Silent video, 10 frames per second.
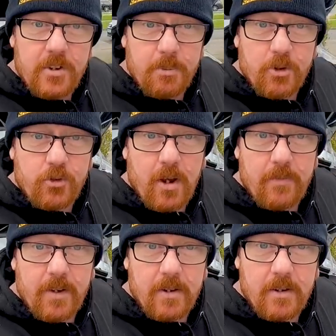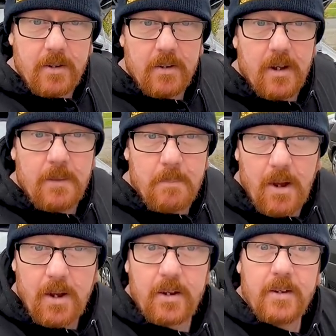He's a bus driver. And
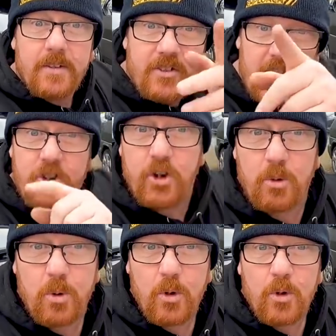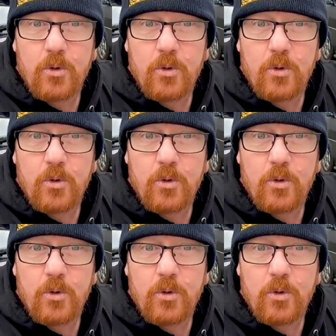Mark takes you